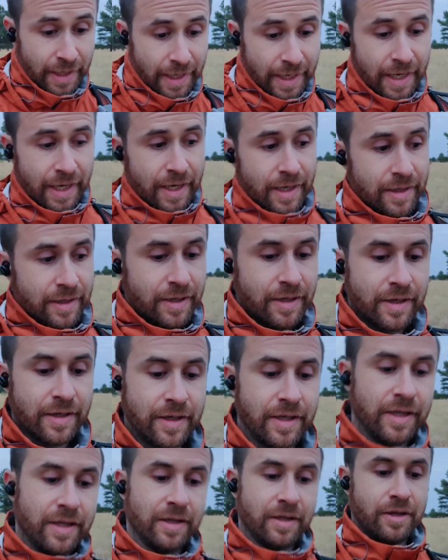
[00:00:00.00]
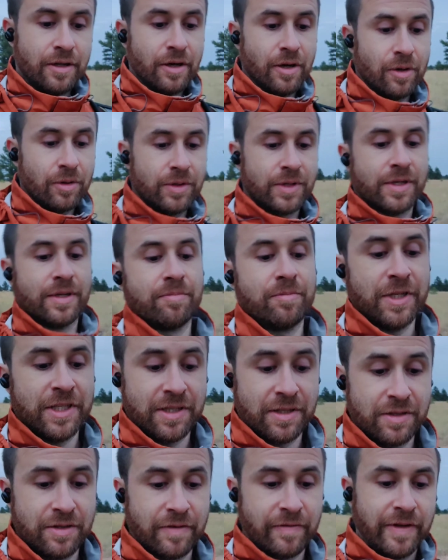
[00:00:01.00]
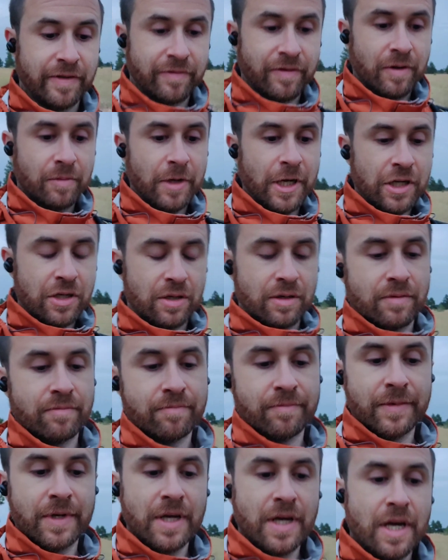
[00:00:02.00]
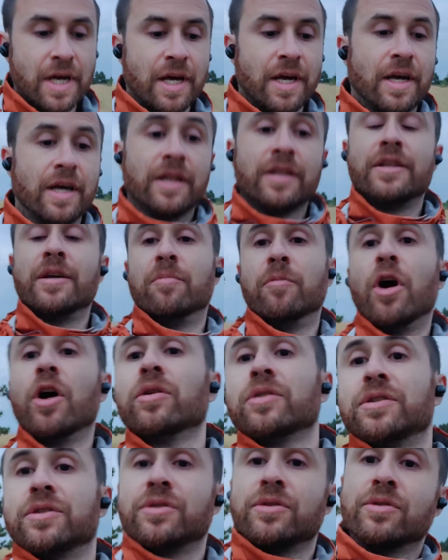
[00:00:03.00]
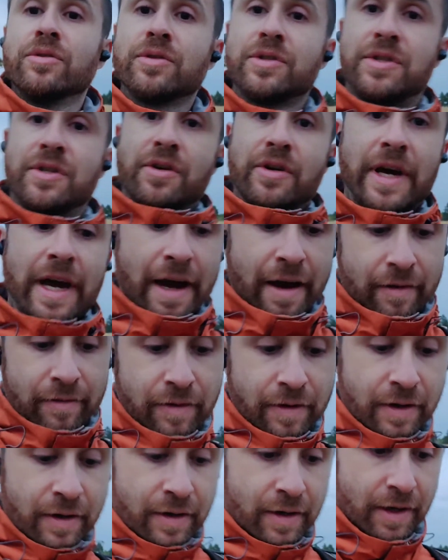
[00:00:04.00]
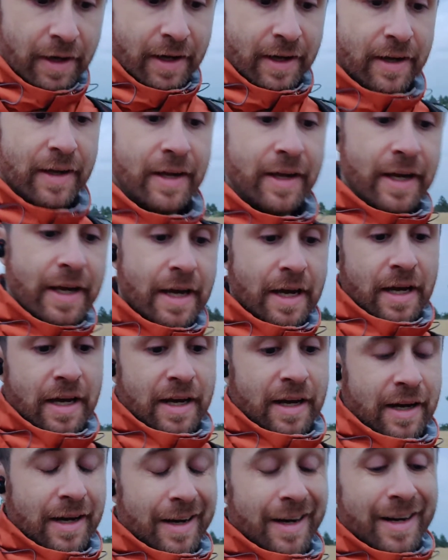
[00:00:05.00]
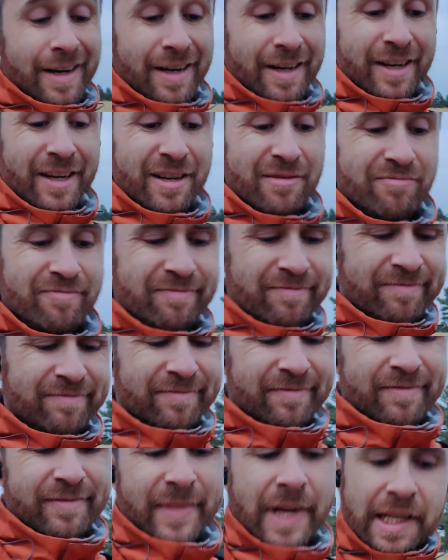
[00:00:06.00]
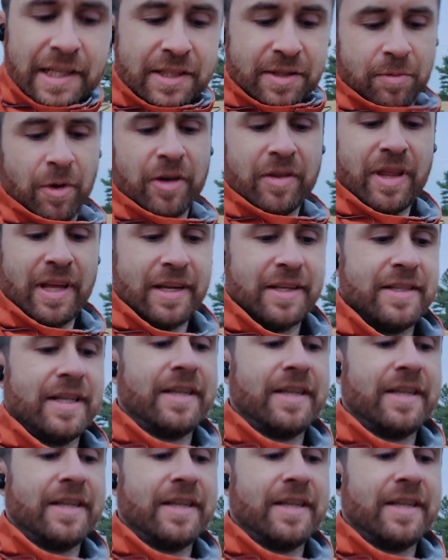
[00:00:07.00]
and in those pieces of information. The more tools you have, and small things